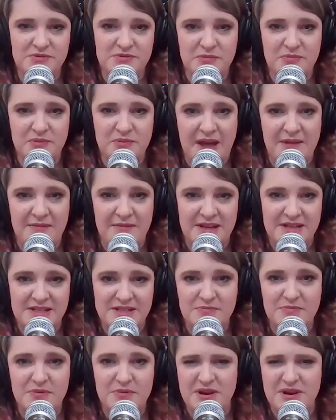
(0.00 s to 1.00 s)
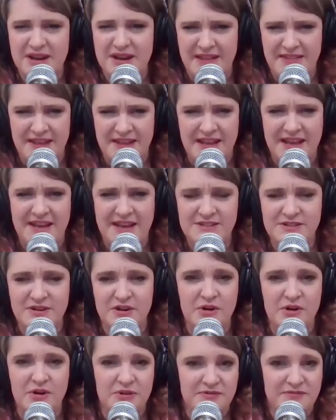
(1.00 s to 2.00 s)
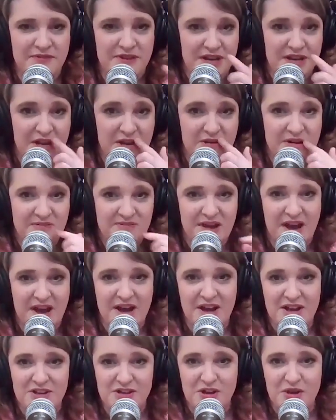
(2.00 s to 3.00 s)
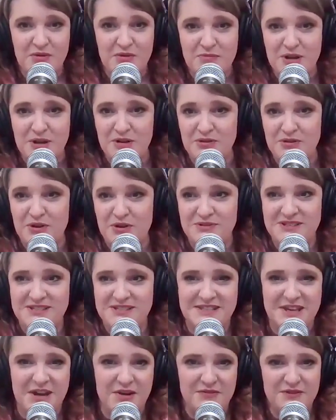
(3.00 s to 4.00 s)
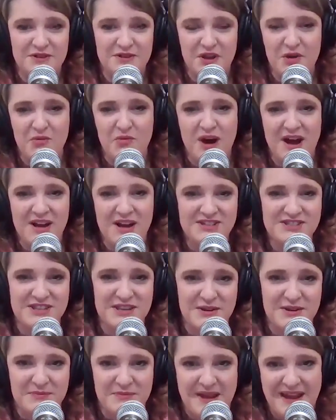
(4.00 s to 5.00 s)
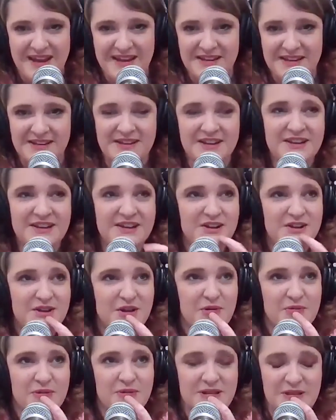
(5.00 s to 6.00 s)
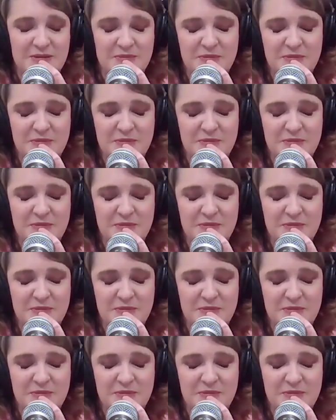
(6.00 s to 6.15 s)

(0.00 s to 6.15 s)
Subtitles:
with a Black Man. It's a book, and I think it started with a video. I've got a mental note to self to go watch them and go read the